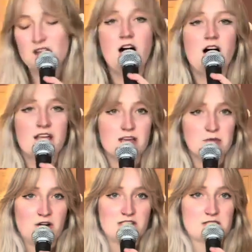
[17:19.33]
I came
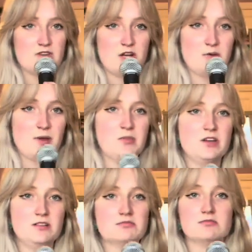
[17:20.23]
across a video
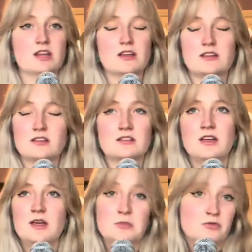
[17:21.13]
maybe like
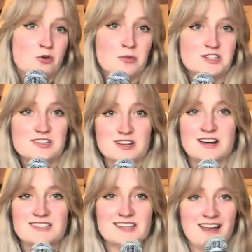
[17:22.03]
before my
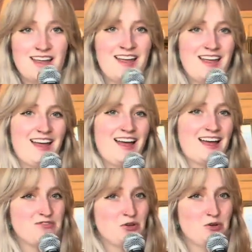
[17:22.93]
detox a
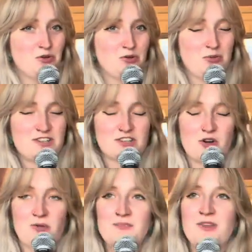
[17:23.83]
few weeks
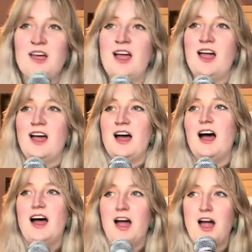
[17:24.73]
ago,
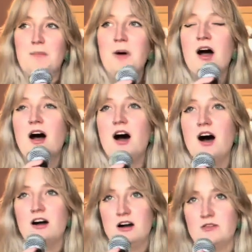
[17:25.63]

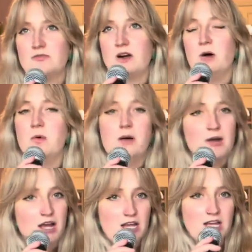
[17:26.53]
of a
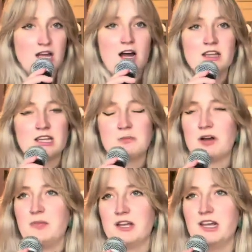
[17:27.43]
woman, I think
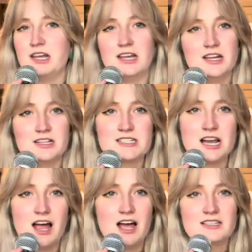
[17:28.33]
probably in a heels
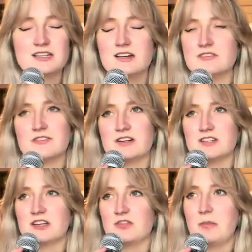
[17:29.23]
class, as far as I
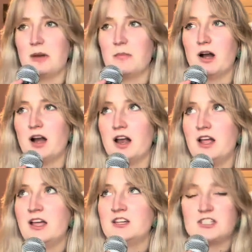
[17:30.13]
can remember.
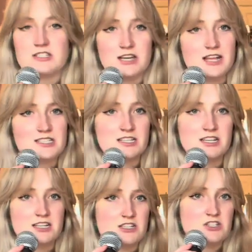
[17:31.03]
She's
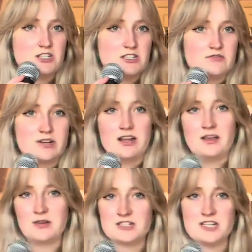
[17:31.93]
dancing, she's
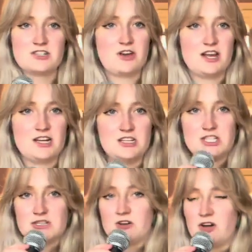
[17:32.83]
reclaiming her sexuality, she's
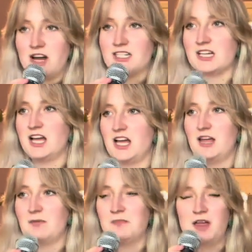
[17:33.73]
having a great
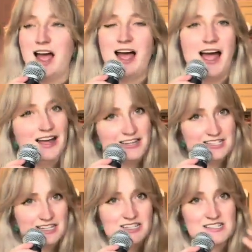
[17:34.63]
time, and
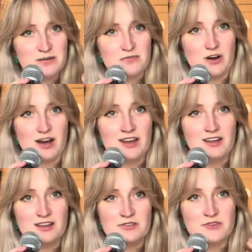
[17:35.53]
it seemed very
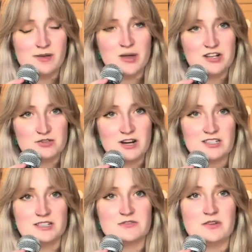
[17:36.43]
female
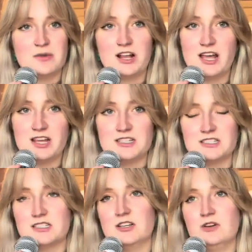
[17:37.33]
directed, female gaze,
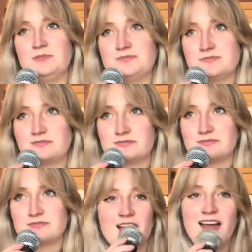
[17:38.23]

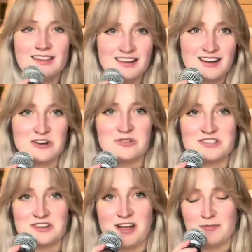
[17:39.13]
And then I go into
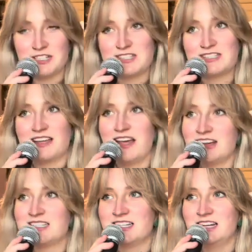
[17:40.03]
the comments and I
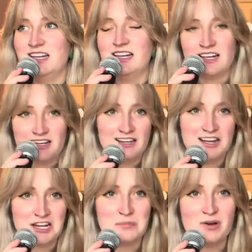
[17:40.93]
see
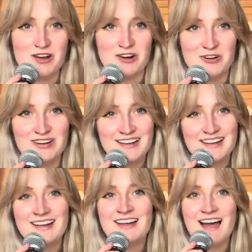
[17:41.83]
link in bio,
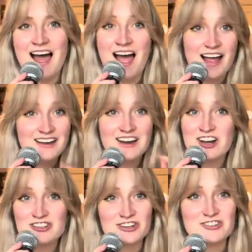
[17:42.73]
and I
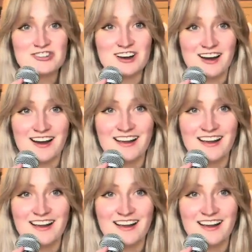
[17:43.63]
judged her.